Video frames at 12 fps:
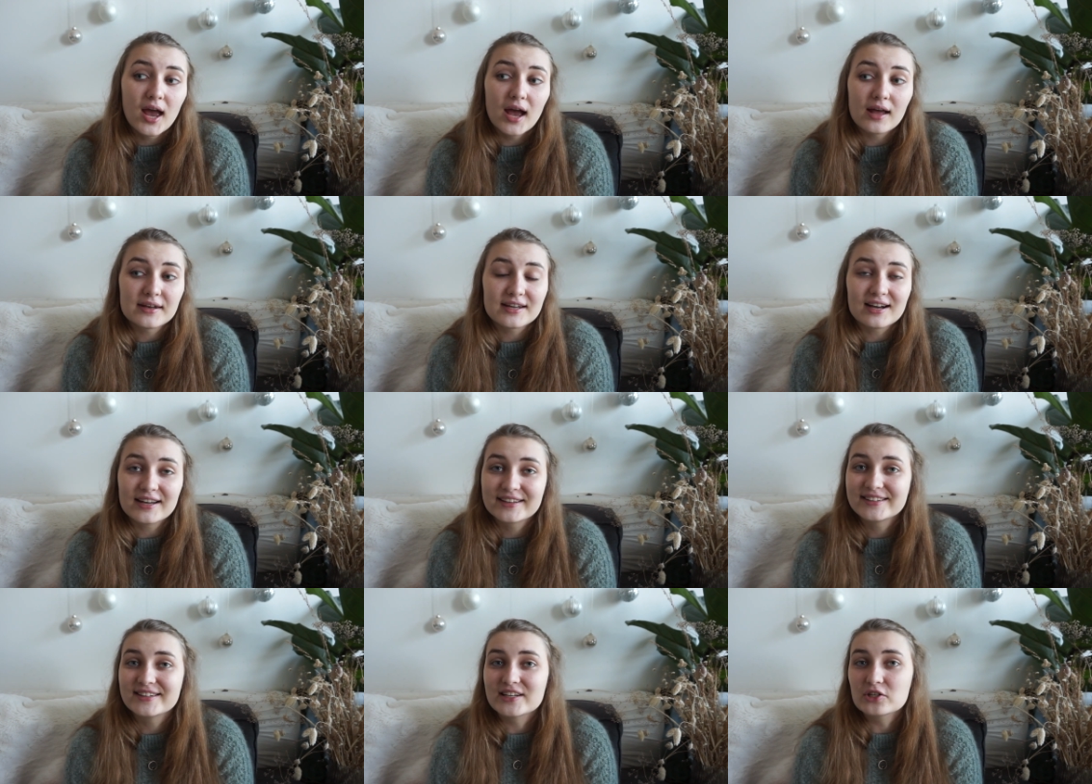and I
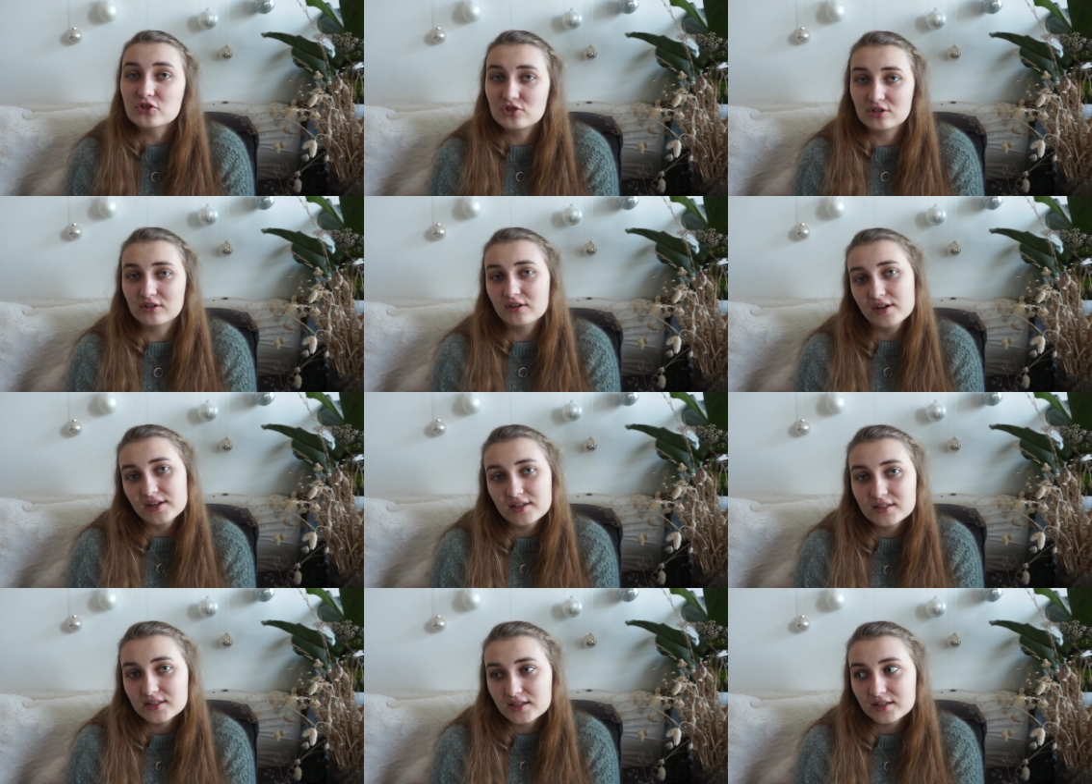can enjoy
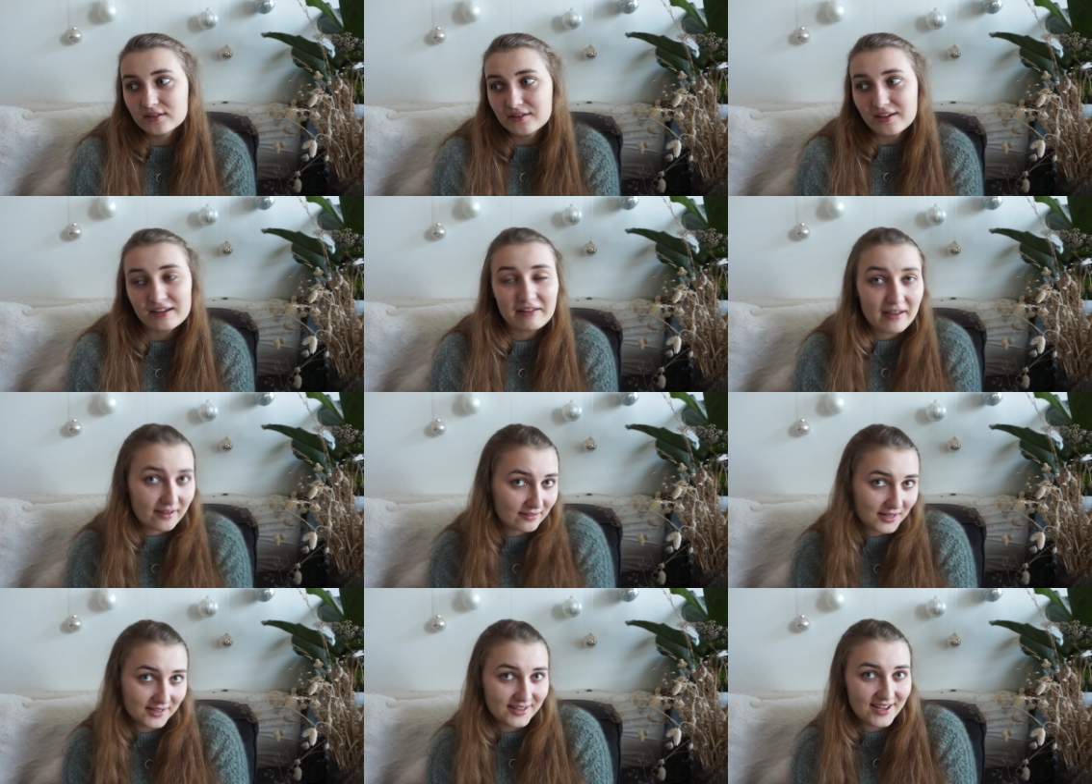knitting again,
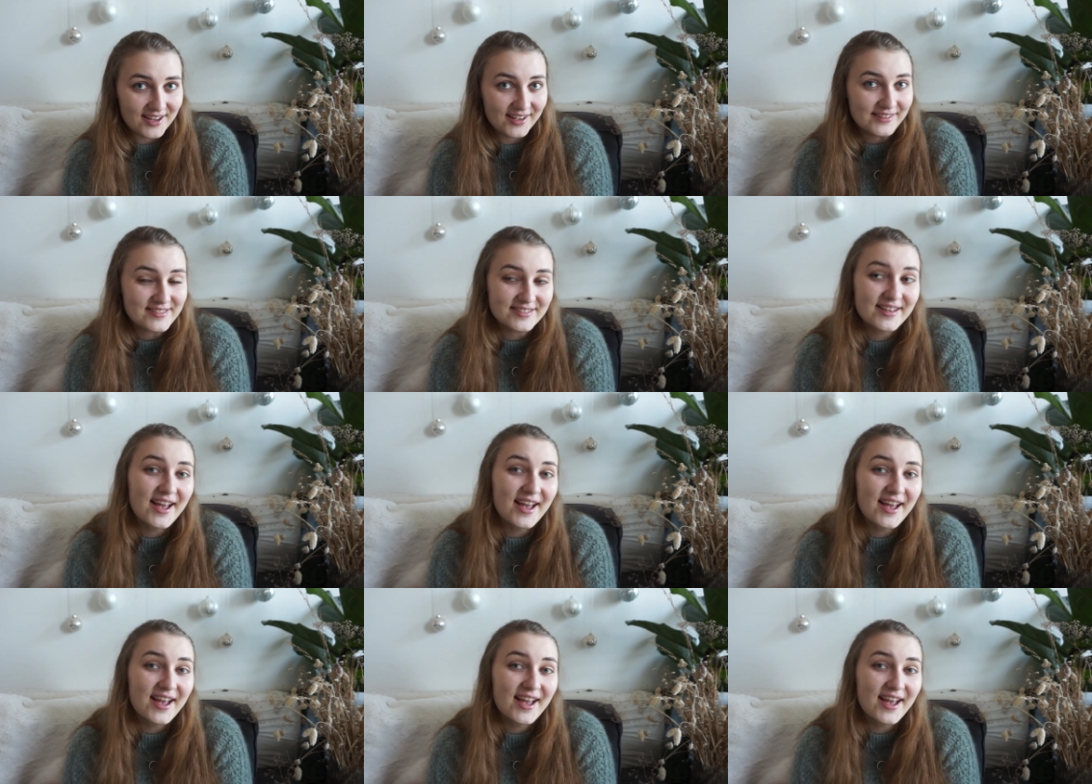I guess.